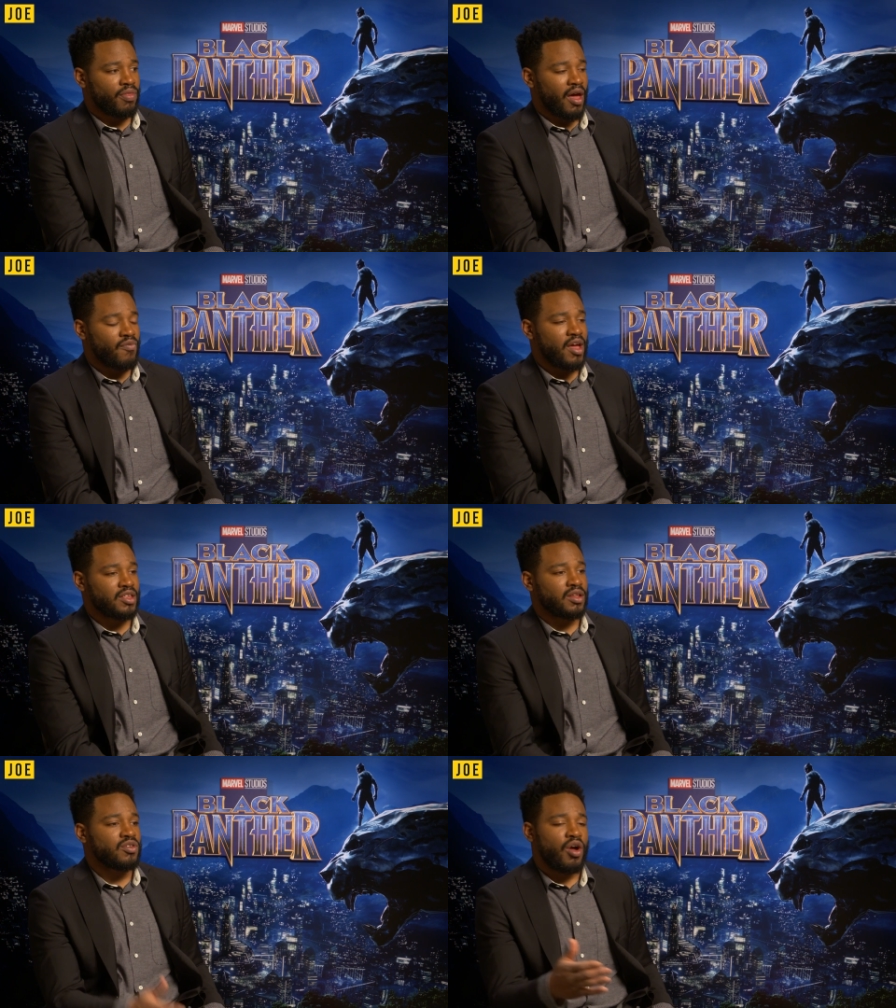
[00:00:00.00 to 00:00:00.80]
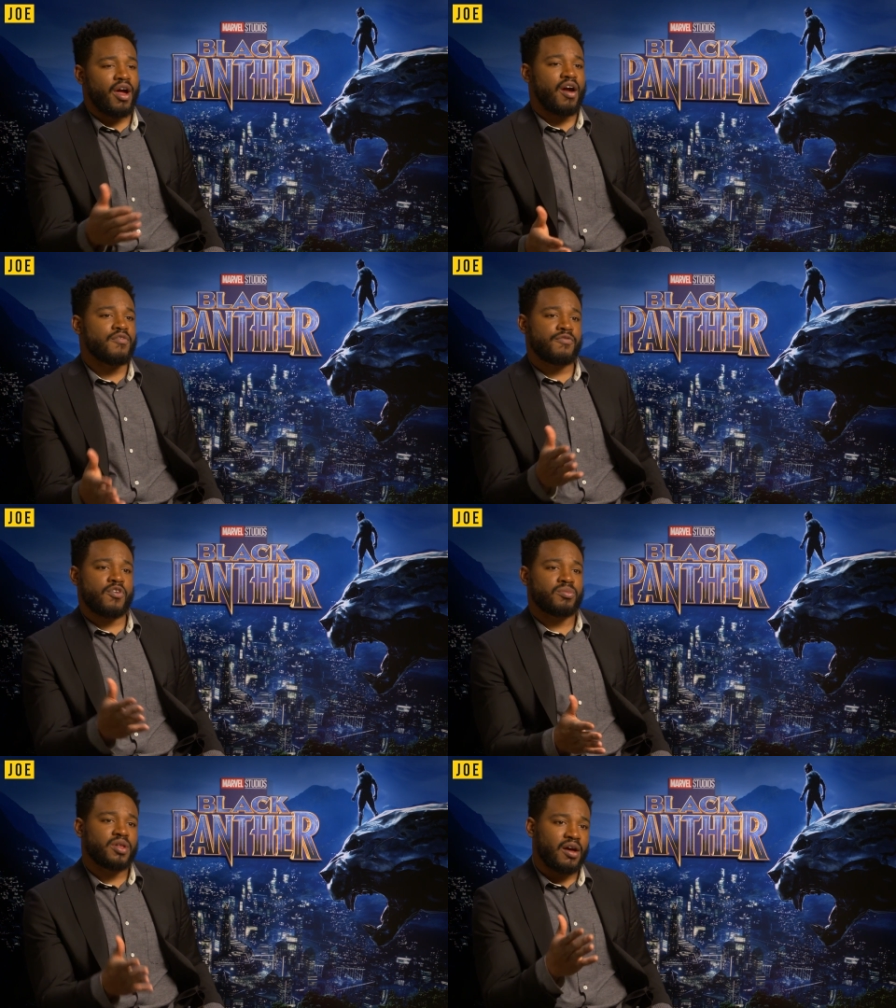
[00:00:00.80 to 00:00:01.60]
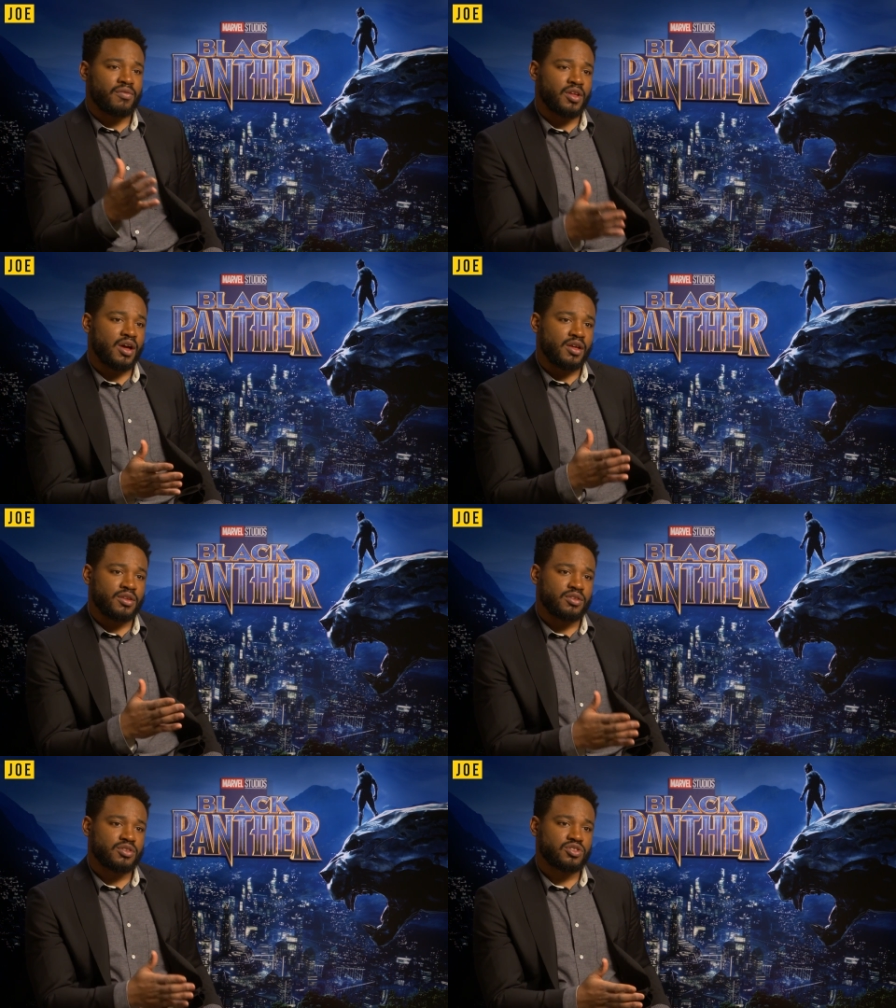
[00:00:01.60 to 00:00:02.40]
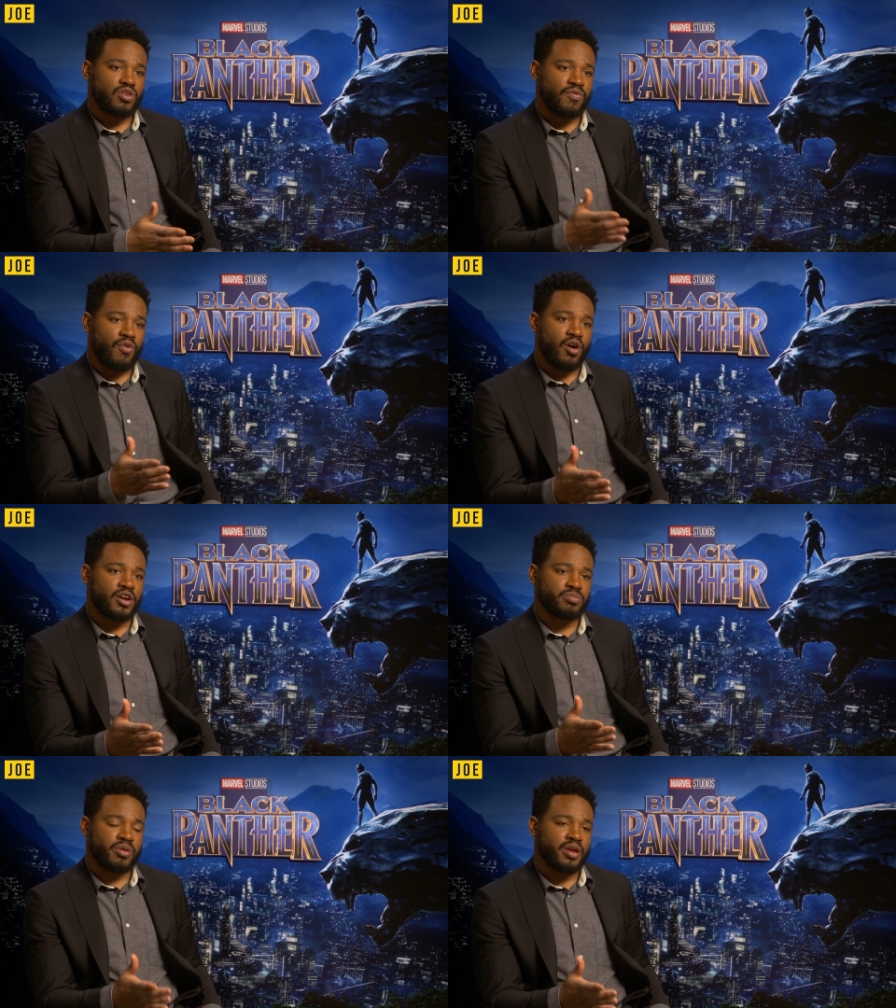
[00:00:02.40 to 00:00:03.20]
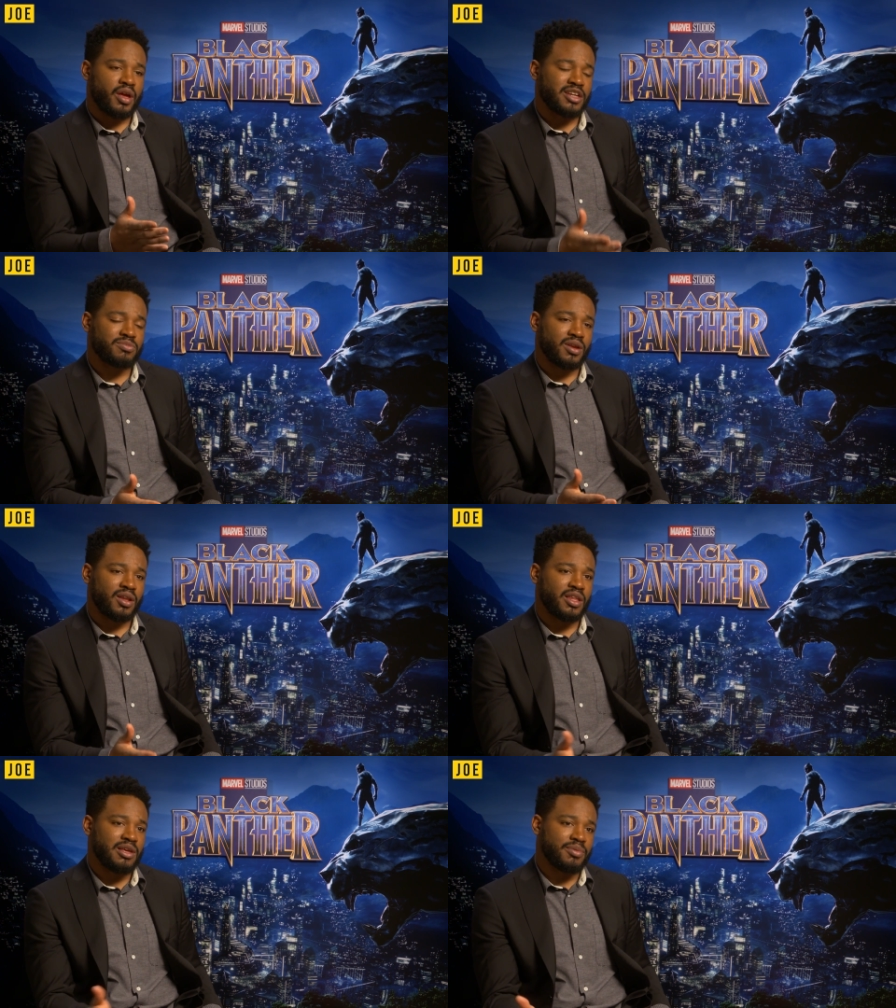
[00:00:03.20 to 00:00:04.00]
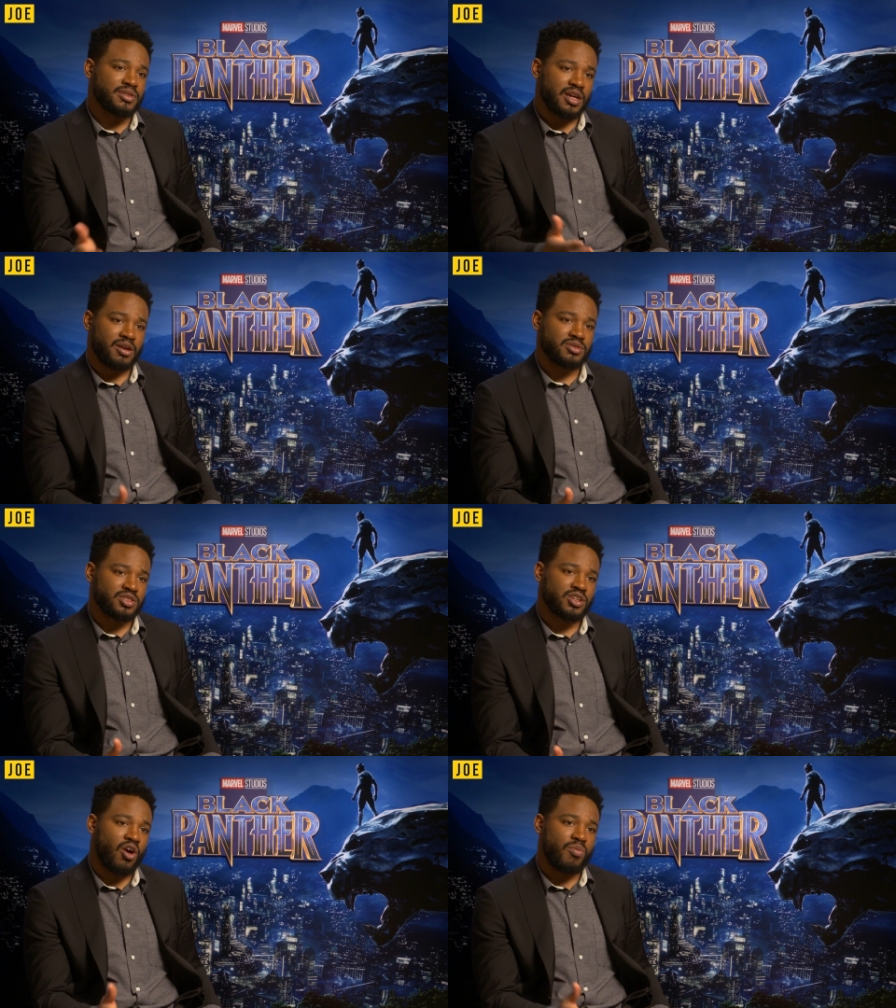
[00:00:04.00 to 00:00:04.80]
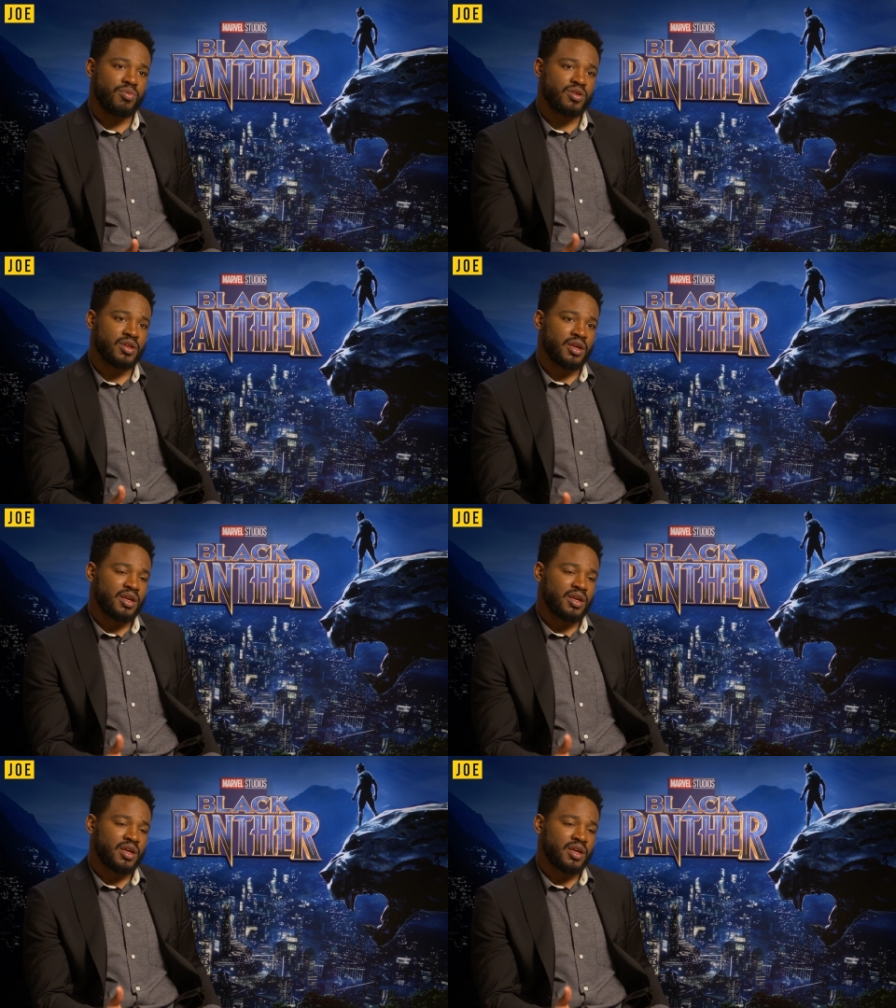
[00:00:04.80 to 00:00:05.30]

I've had to every film that I've done so far has been a, has been a leap in terms of scoping